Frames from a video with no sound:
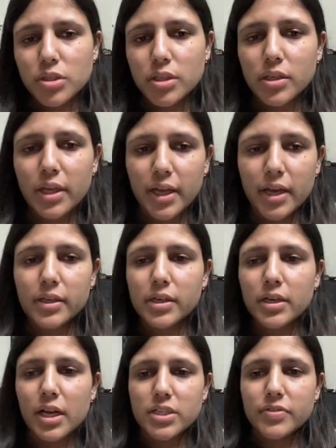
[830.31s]
in
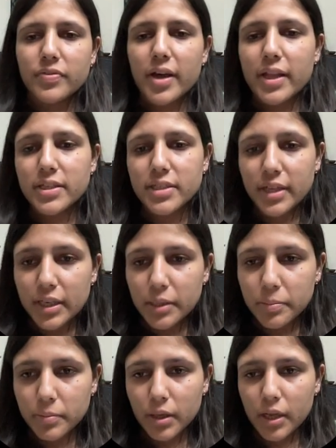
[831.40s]
KNN classifier is
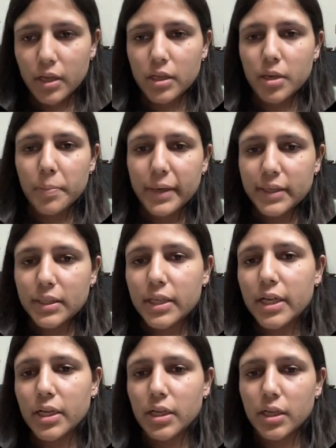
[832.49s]

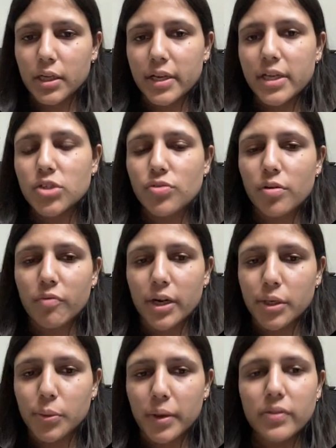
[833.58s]
incrementally increased from
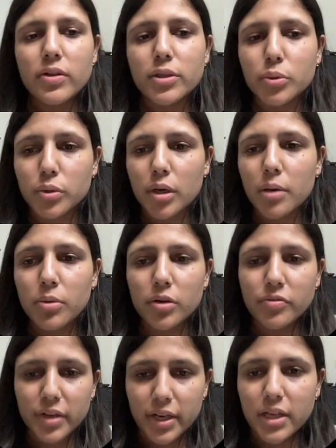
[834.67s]
1 to n, the total number
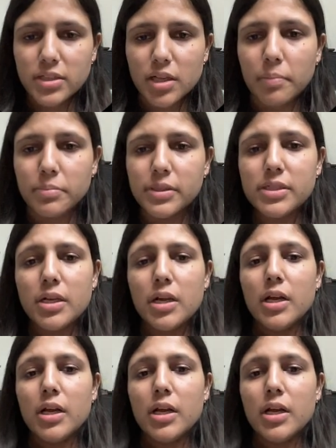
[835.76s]
of training examples,